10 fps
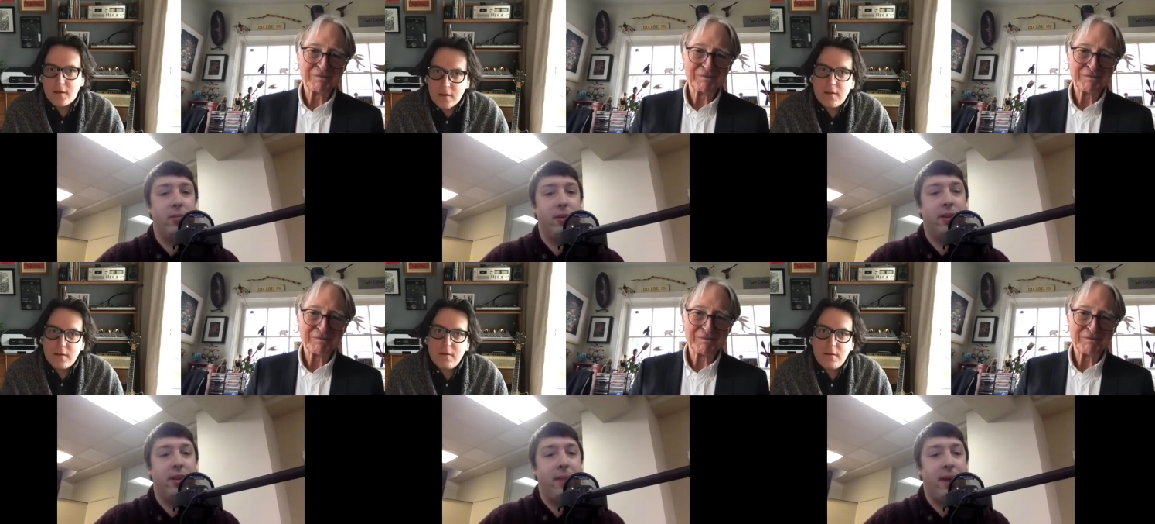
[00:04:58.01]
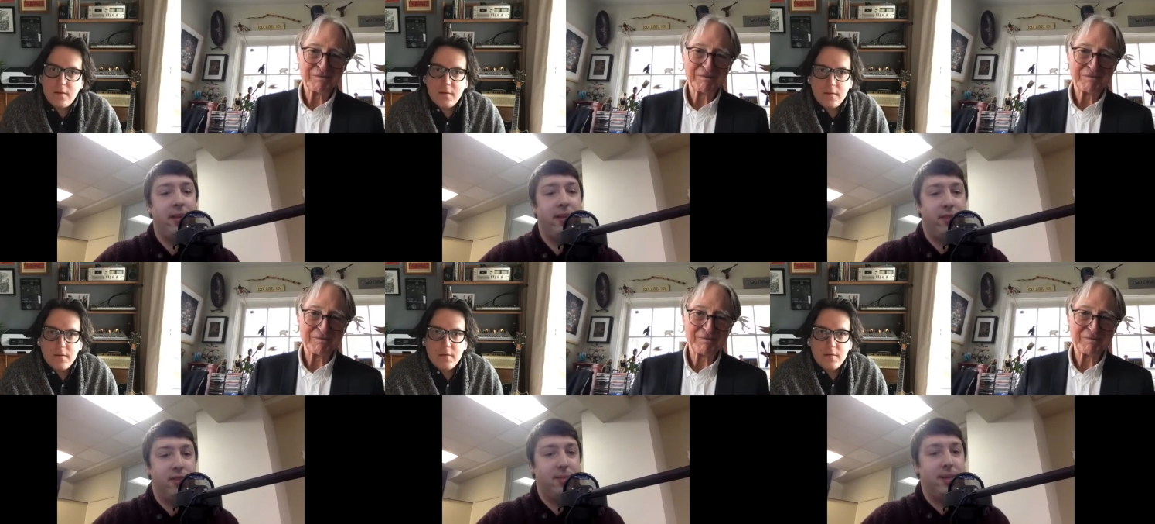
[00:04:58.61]
Speaker 1: put on that path in the
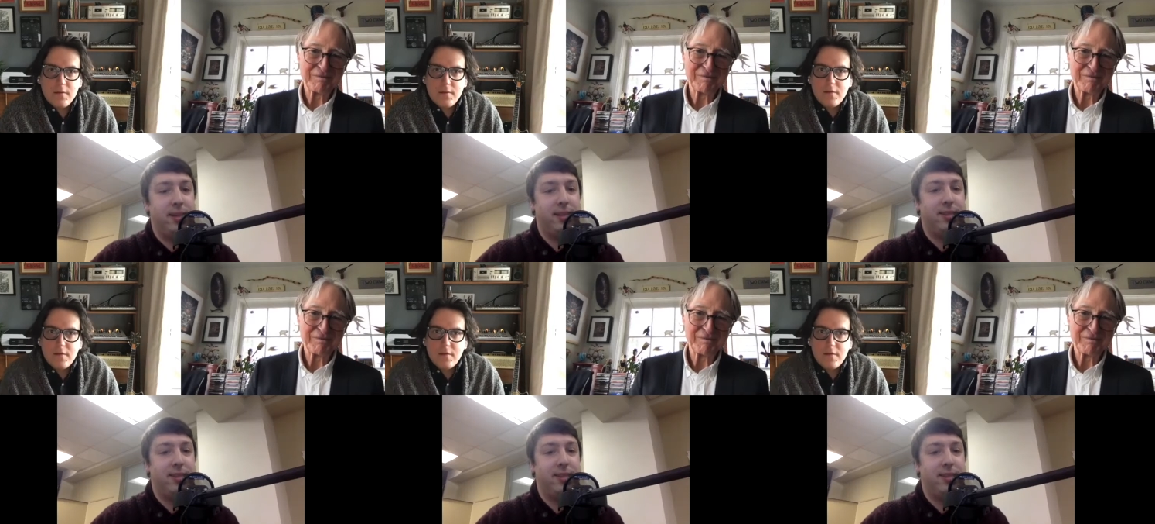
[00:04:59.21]
first place, it